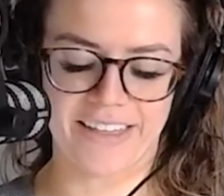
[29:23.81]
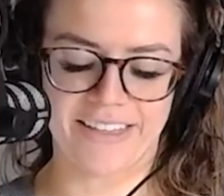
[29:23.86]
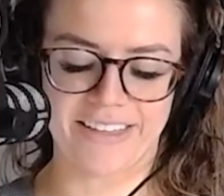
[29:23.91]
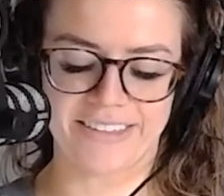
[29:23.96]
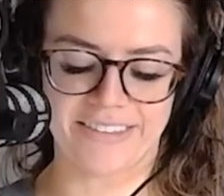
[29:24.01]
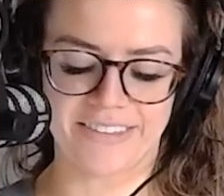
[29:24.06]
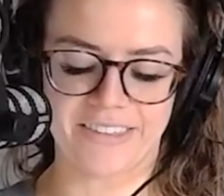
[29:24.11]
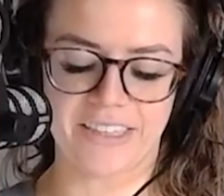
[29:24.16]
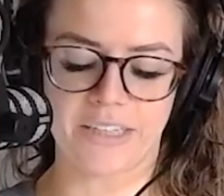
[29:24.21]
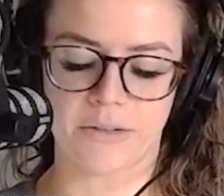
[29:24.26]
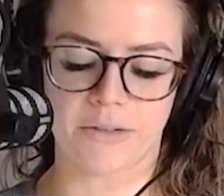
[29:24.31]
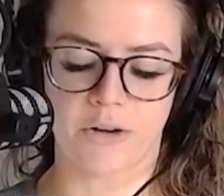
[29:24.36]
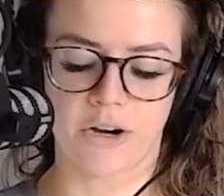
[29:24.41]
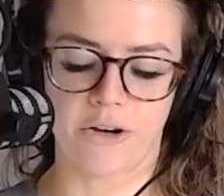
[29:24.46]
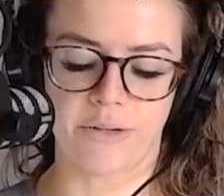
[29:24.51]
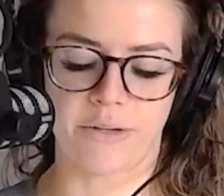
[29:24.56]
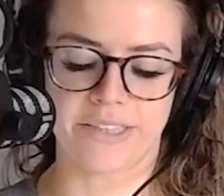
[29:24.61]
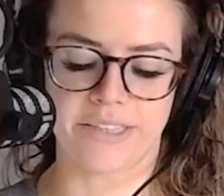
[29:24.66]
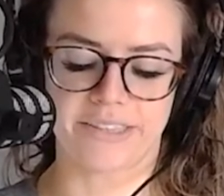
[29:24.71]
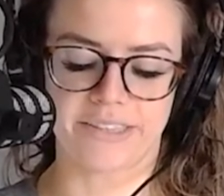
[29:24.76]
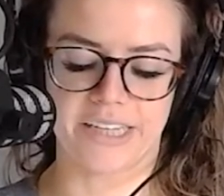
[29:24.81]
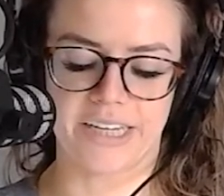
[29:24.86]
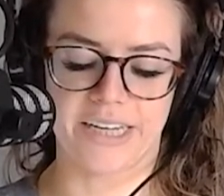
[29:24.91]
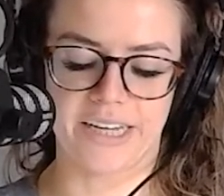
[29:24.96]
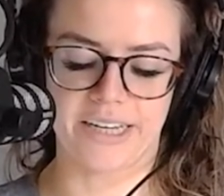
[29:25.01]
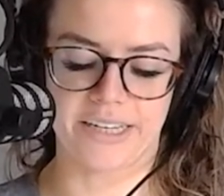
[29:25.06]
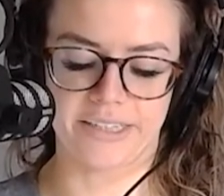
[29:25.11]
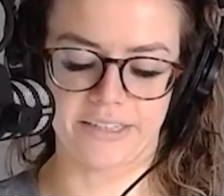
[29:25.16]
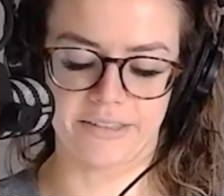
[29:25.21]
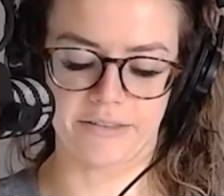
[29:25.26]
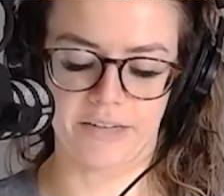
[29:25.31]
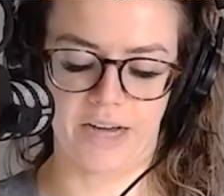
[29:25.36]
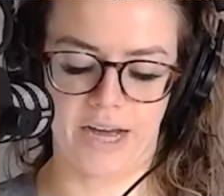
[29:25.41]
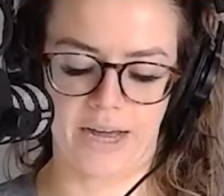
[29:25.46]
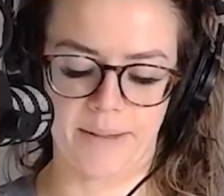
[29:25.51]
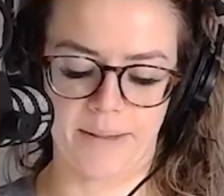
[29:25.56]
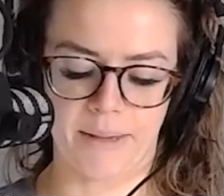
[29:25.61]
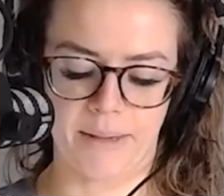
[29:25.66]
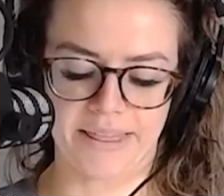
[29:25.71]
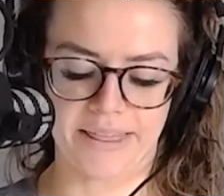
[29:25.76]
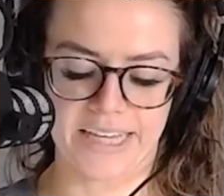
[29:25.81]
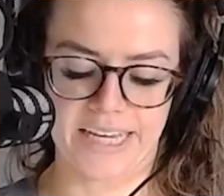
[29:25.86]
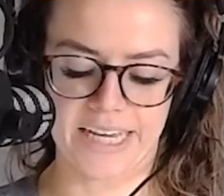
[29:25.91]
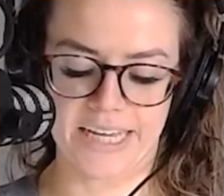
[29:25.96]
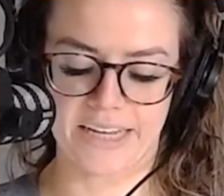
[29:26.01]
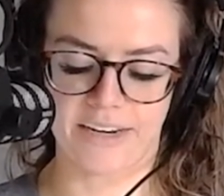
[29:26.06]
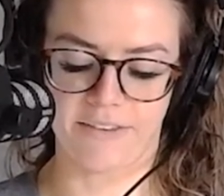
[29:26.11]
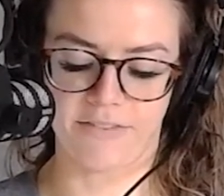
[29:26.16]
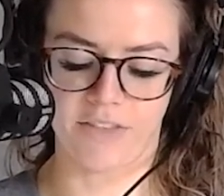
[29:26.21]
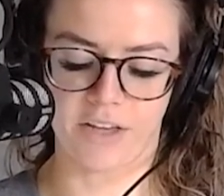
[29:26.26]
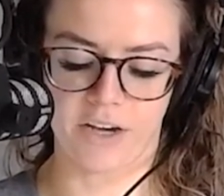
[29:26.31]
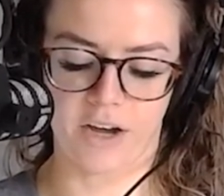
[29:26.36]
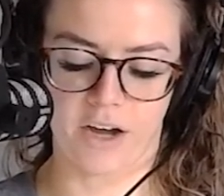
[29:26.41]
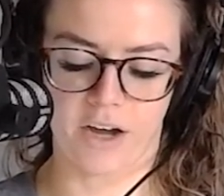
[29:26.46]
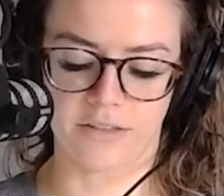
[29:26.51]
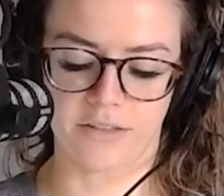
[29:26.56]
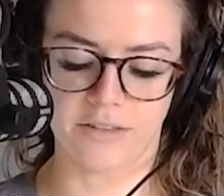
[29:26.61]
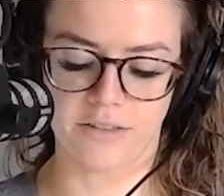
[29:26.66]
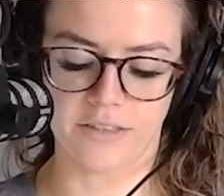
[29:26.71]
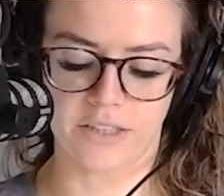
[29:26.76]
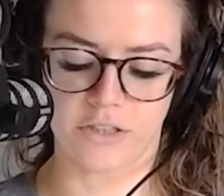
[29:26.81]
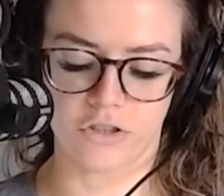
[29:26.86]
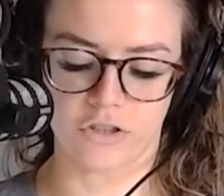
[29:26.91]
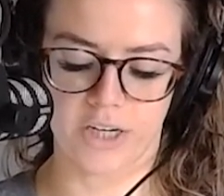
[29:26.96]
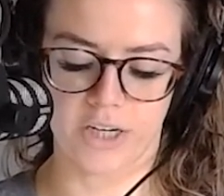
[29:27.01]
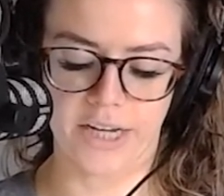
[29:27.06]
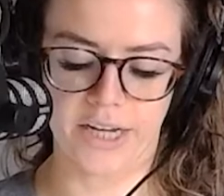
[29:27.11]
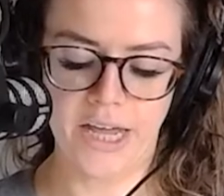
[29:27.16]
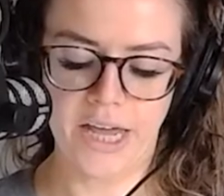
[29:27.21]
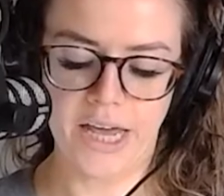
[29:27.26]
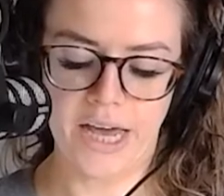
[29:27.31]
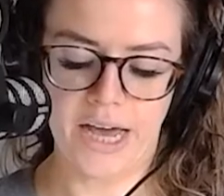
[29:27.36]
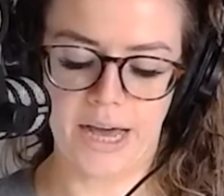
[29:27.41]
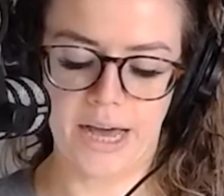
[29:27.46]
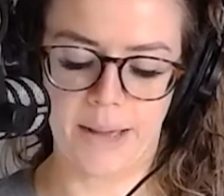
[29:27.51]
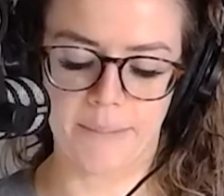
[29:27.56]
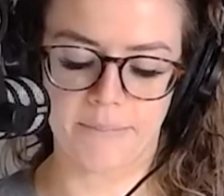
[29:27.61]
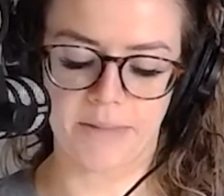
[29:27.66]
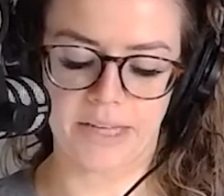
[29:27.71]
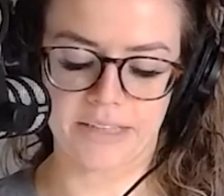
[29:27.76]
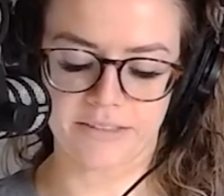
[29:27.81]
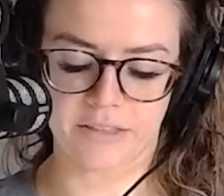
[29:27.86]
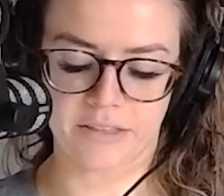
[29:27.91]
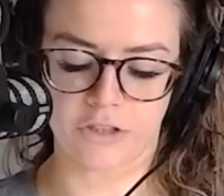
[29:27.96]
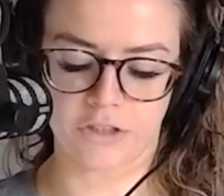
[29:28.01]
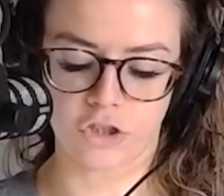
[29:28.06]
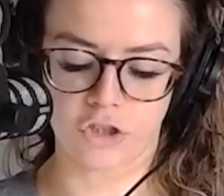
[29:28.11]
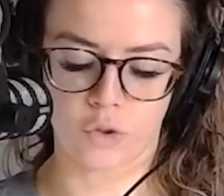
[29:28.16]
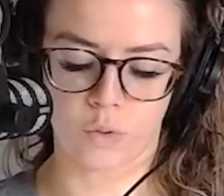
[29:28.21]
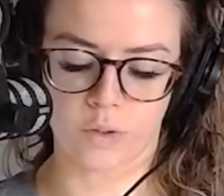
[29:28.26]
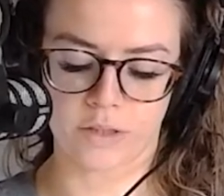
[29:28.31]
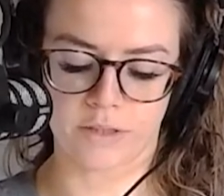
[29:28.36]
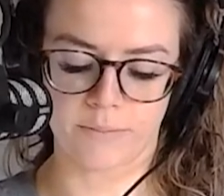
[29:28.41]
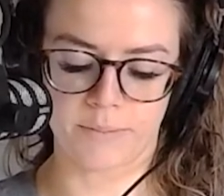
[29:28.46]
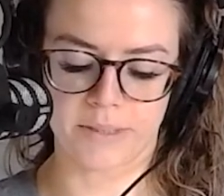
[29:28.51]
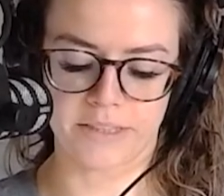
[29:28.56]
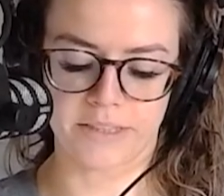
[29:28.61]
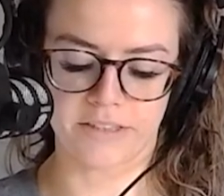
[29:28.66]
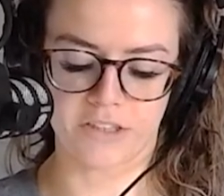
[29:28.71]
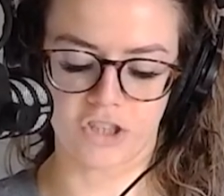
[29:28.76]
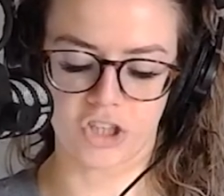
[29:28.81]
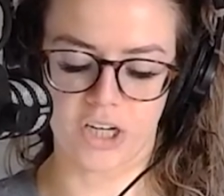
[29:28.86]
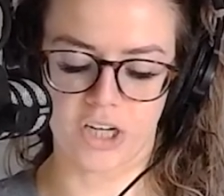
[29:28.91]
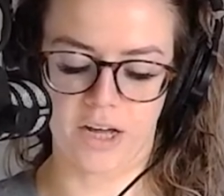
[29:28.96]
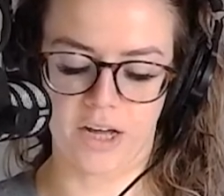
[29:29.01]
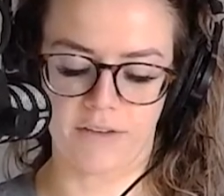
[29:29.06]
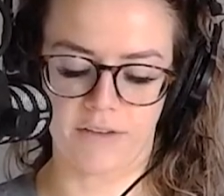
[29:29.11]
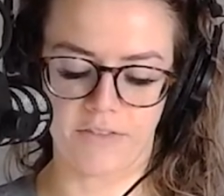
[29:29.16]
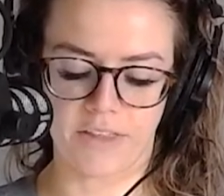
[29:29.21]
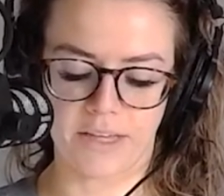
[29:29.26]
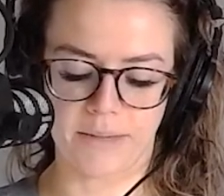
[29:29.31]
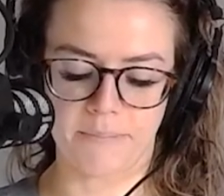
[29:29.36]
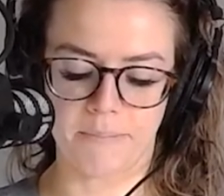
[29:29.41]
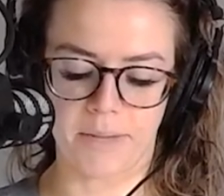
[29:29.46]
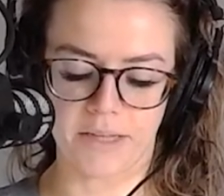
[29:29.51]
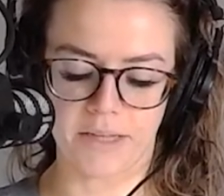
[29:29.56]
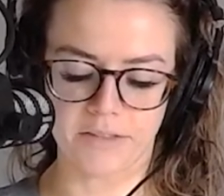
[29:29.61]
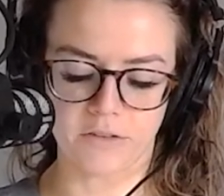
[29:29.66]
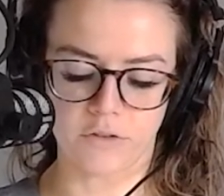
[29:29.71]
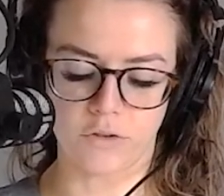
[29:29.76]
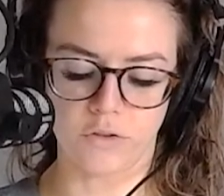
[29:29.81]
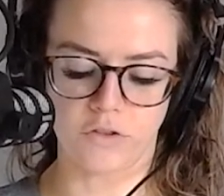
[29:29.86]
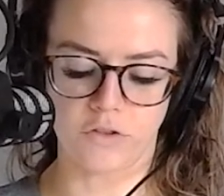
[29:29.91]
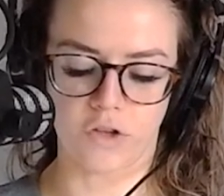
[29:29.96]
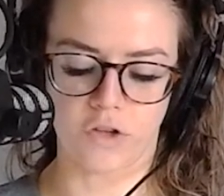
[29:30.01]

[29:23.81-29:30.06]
And then 0 is the time at the end of the concentric that's in the shortened position of the muscle.